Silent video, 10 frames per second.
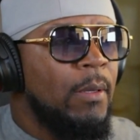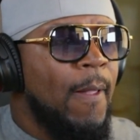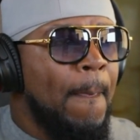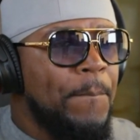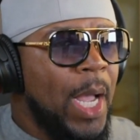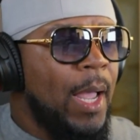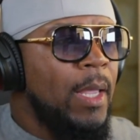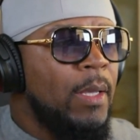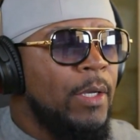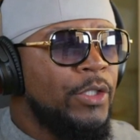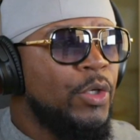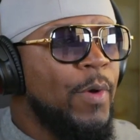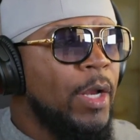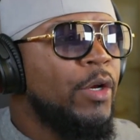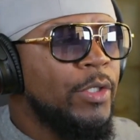by
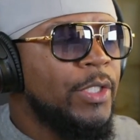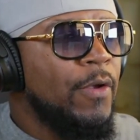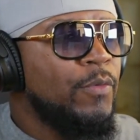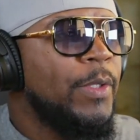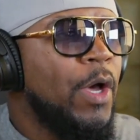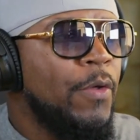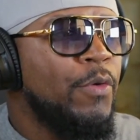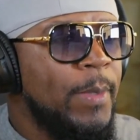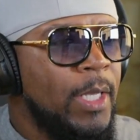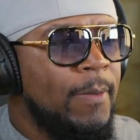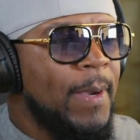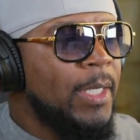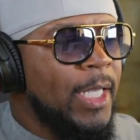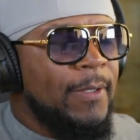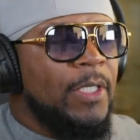surrounding herself with other men, by
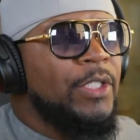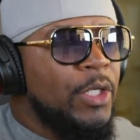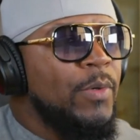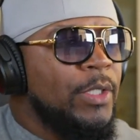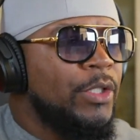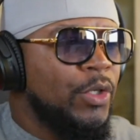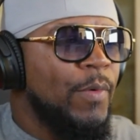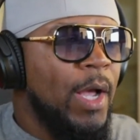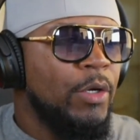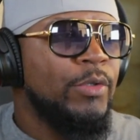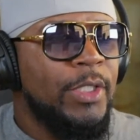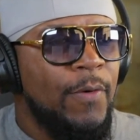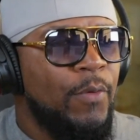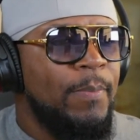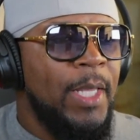continuing to surround herself with
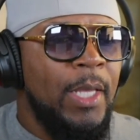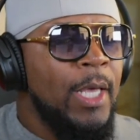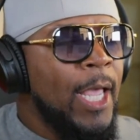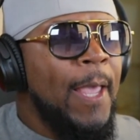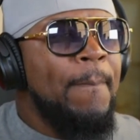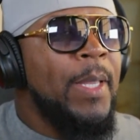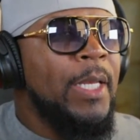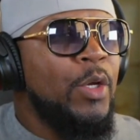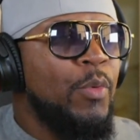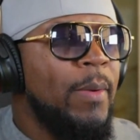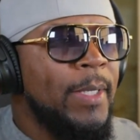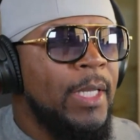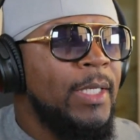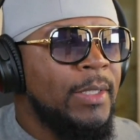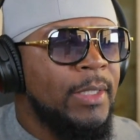men. And many women in
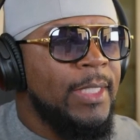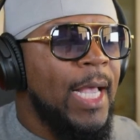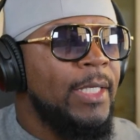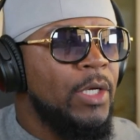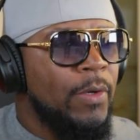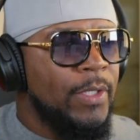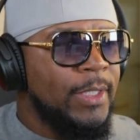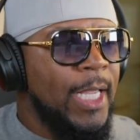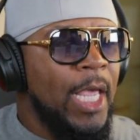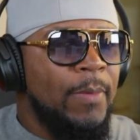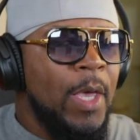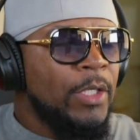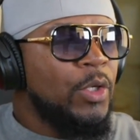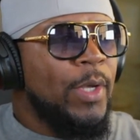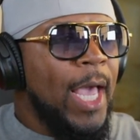this society are the same.
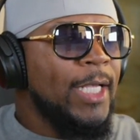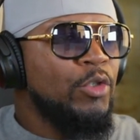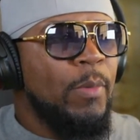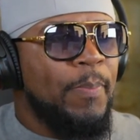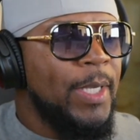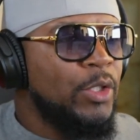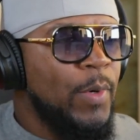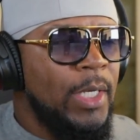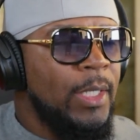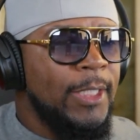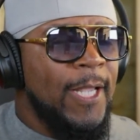So guys who are perpetuating this,